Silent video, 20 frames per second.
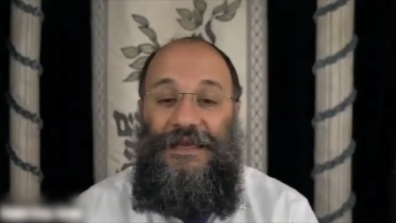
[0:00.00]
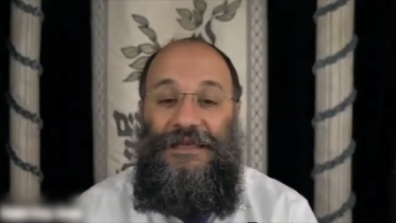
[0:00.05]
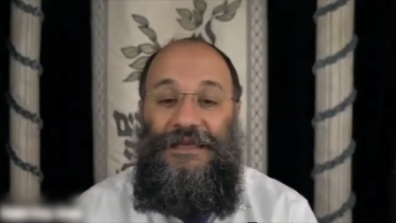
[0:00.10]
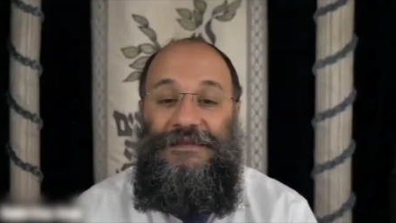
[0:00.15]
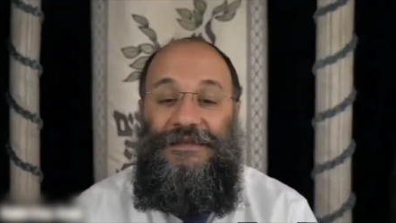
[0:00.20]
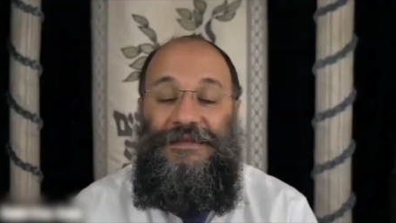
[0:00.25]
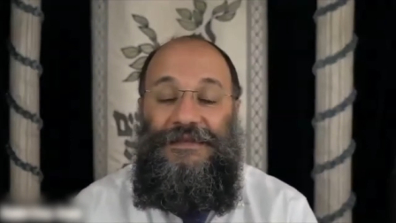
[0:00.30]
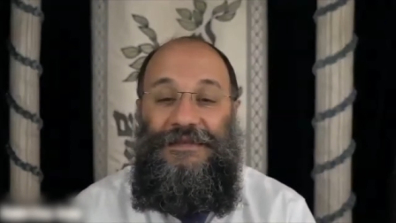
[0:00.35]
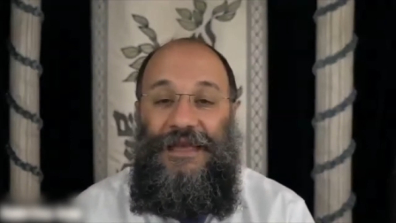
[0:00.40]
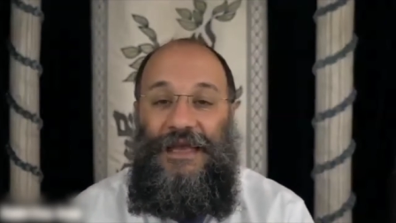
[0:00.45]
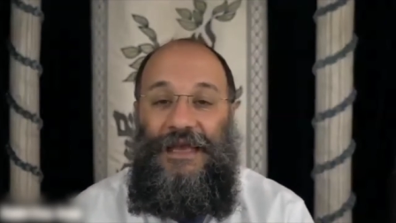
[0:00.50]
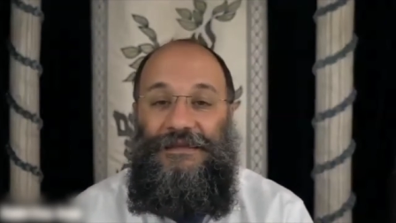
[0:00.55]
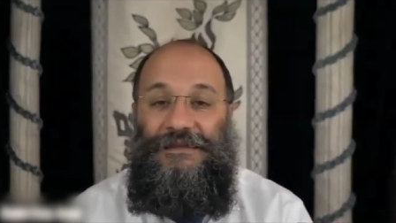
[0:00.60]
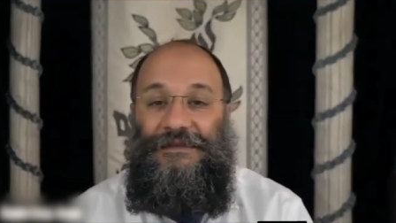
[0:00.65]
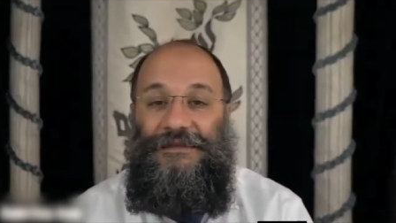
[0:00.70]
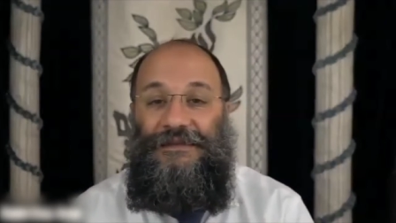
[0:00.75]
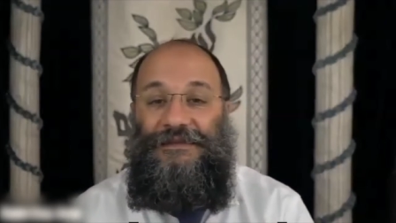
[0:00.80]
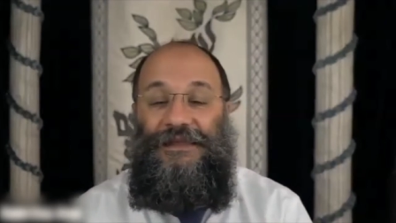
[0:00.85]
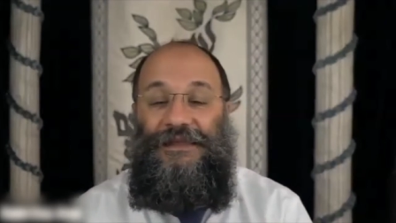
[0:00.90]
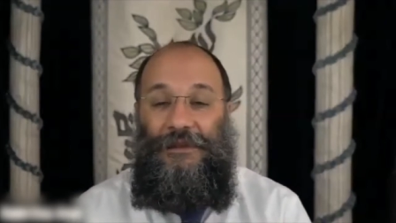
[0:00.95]
as it says in
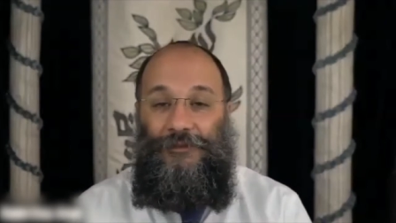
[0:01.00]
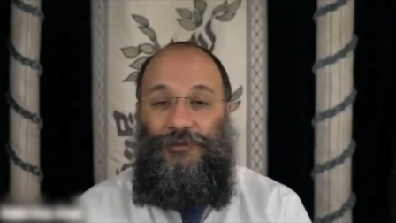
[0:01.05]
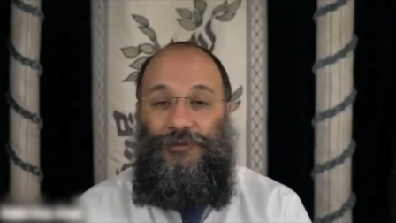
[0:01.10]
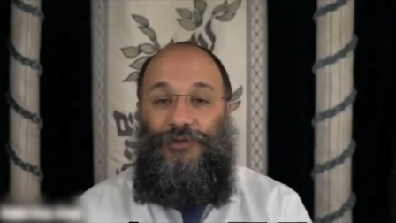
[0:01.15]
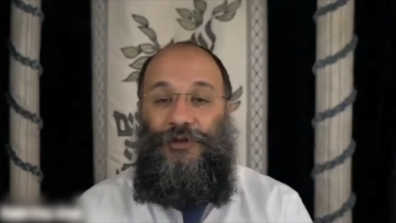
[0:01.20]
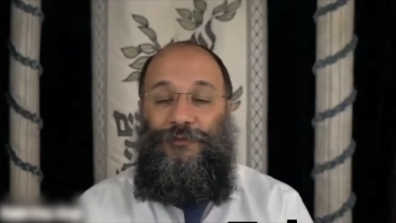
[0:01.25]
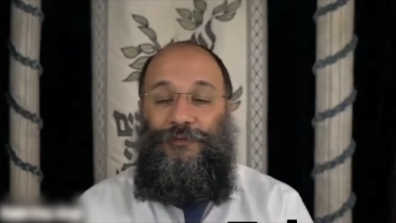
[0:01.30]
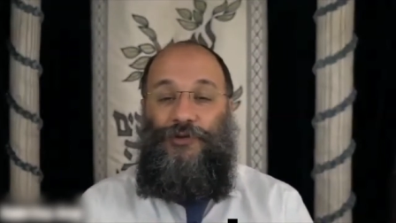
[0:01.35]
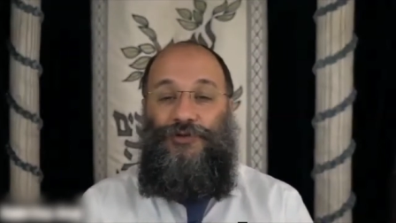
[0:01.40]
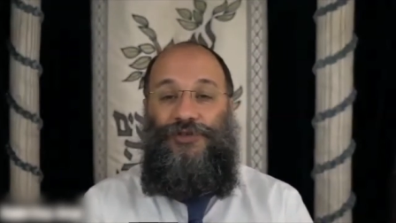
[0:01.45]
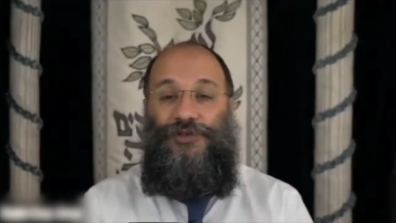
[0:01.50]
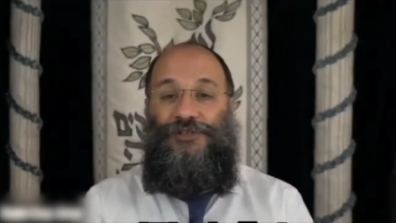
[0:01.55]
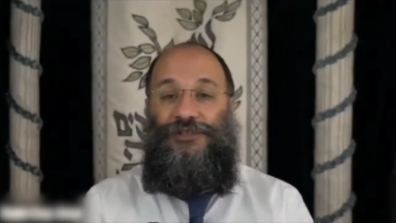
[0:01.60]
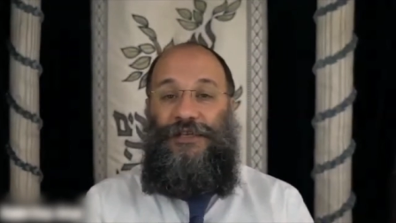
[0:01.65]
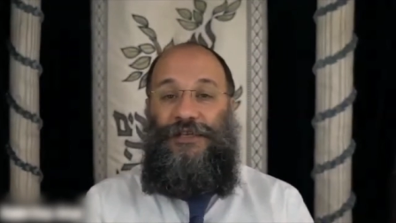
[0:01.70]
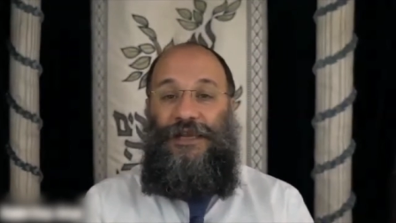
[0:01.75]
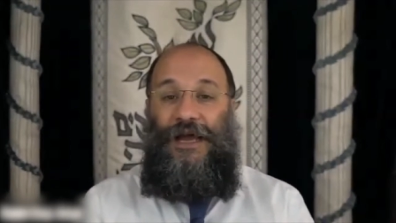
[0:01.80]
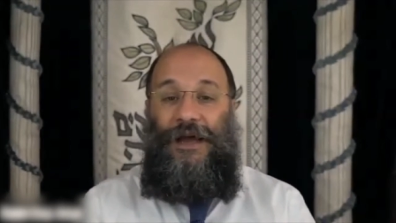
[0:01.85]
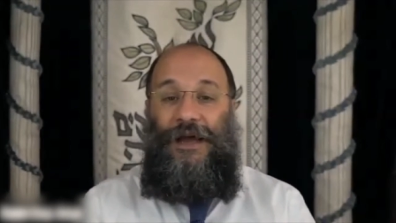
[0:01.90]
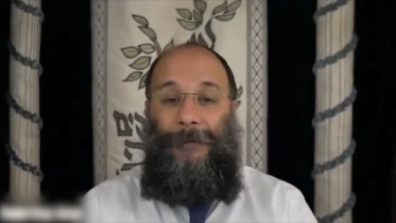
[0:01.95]
the Talmud of Rosh
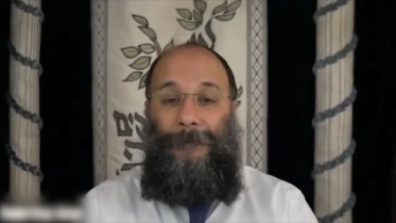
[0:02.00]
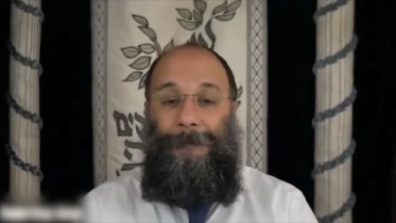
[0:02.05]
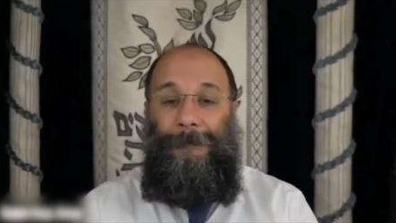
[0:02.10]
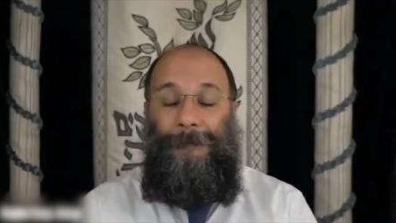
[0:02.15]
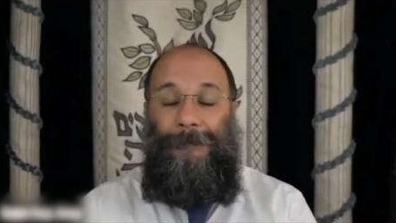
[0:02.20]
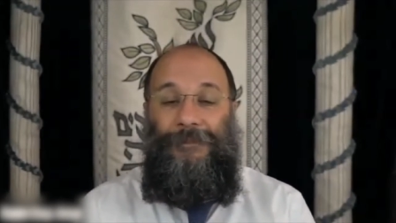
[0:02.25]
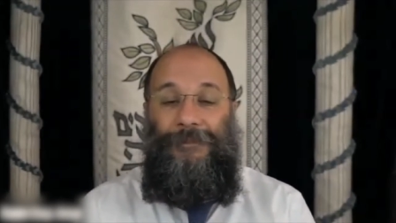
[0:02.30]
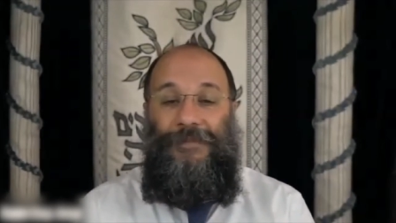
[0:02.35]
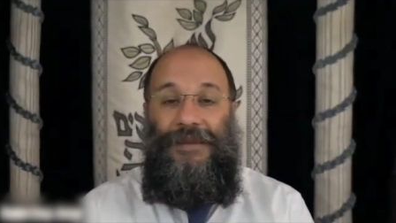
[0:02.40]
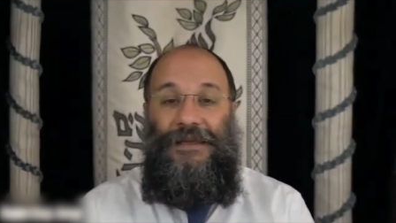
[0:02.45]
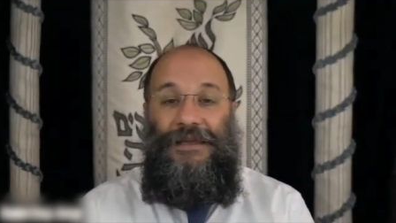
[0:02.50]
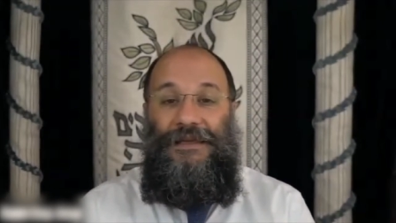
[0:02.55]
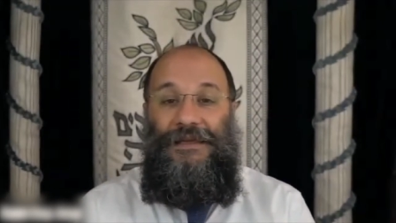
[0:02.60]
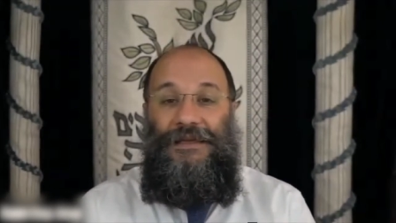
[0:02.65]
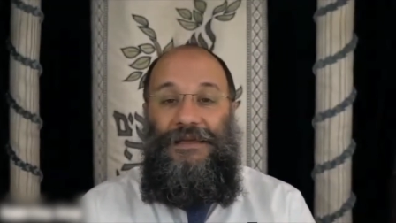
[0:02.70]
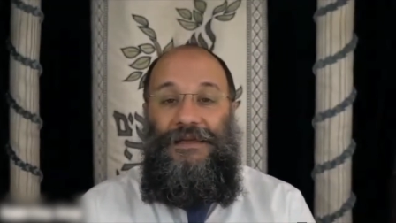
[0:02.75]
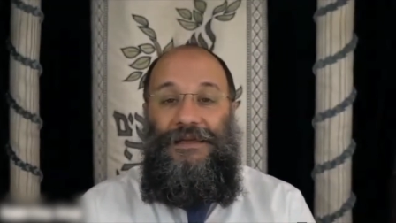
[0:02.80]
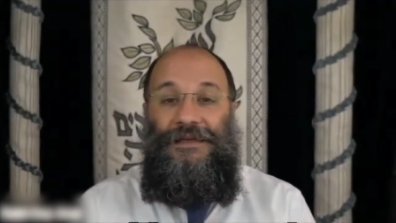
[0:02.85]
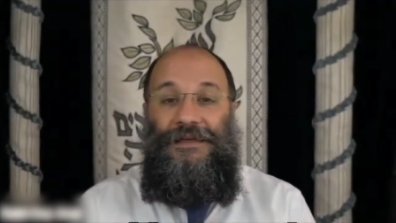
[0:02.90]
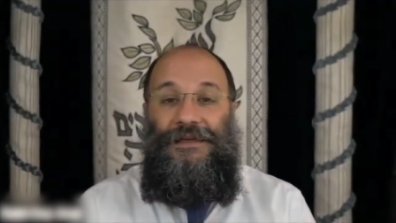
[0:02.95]
Hashanah,
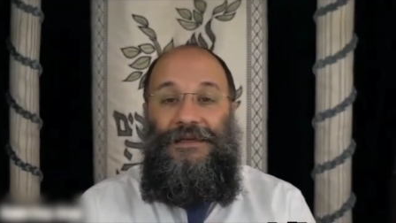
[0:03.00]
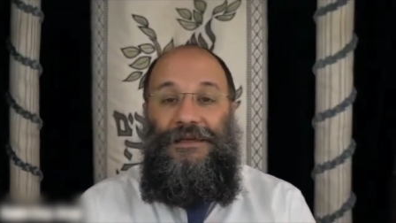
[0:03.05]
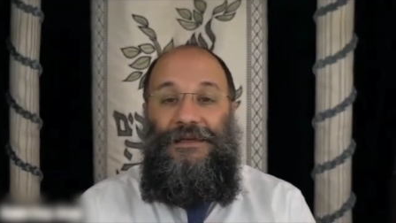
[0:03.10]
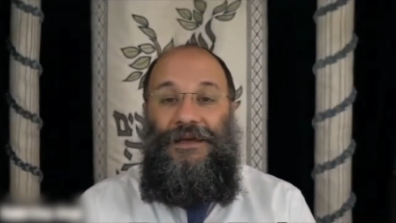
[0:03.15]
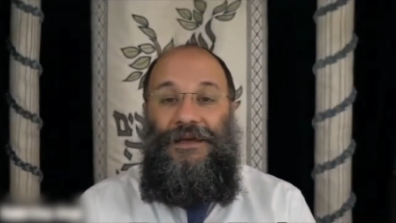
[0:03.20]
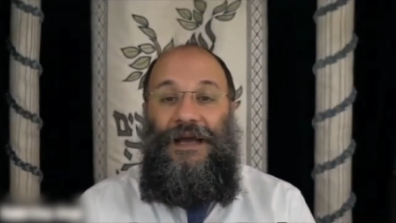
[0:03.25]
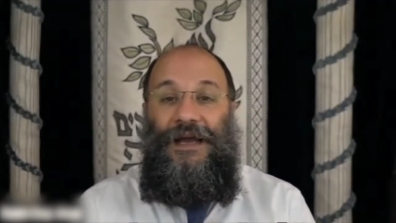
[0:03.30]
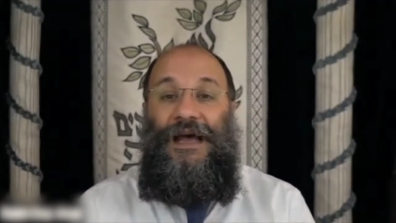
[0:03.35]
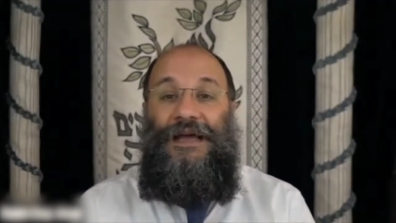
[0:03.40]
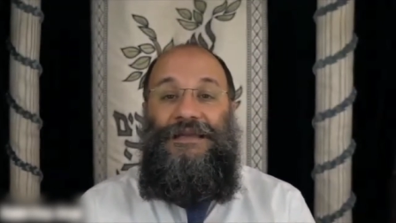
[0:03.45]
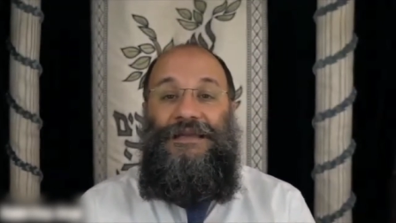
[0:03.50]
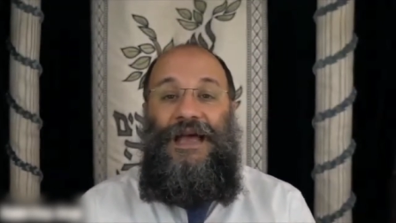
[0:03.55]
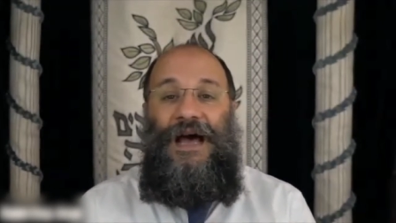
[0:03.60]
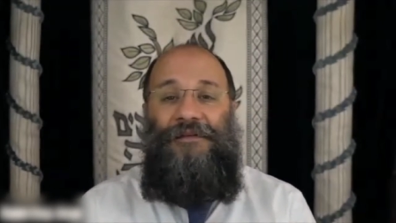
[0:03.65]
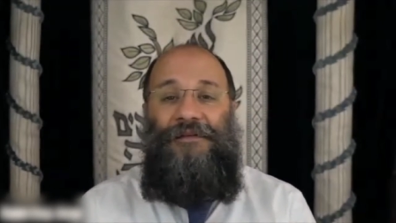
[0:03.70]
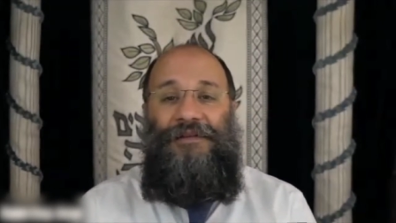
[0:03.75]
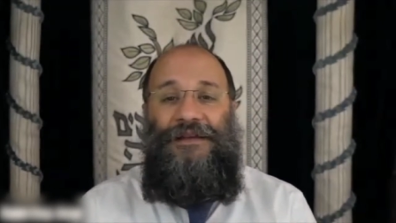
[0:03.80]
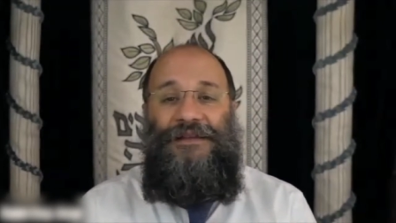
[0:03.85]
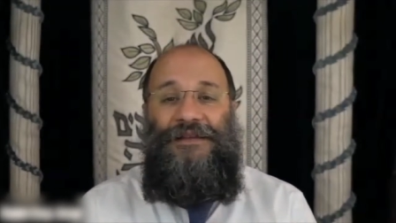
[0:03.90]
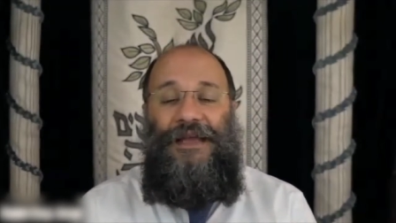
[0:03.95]

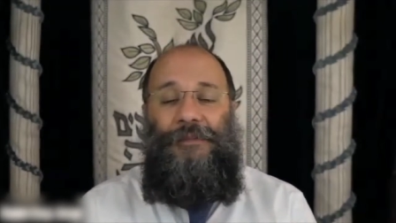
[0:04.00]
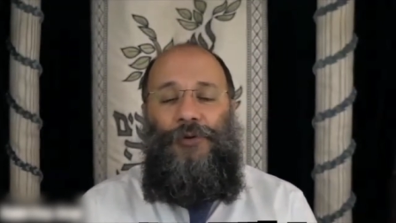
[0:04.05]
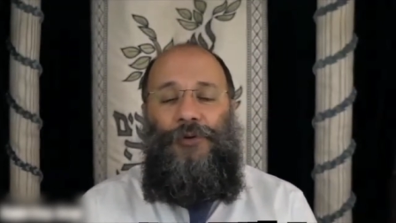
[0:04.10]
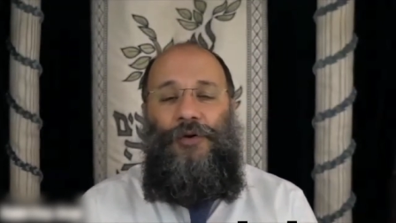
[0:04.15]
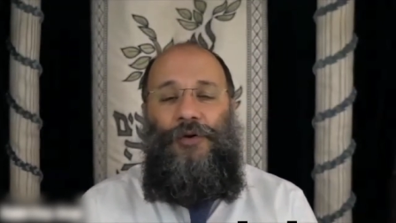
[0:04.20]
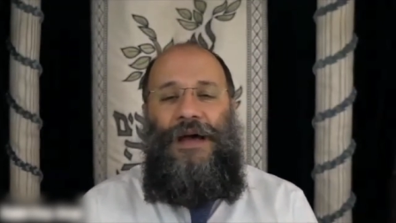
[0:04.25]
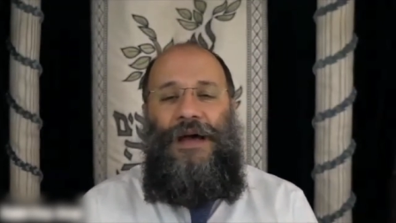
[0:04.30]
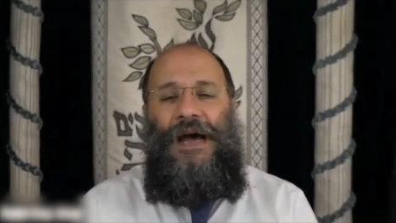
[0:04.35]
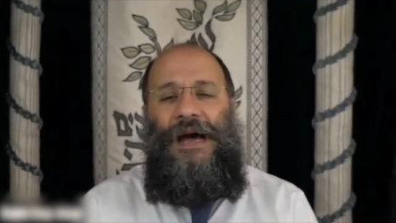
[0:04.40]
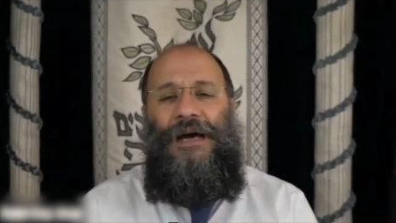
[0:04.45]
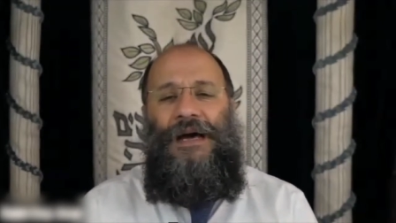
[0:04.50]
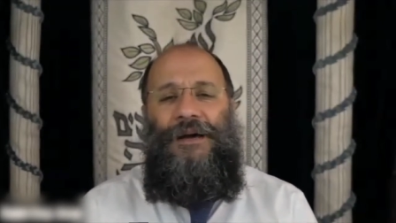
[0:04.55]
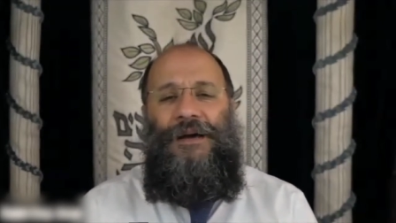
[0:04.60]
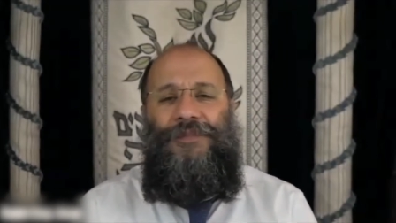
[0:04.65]
Chayav Adam Lomar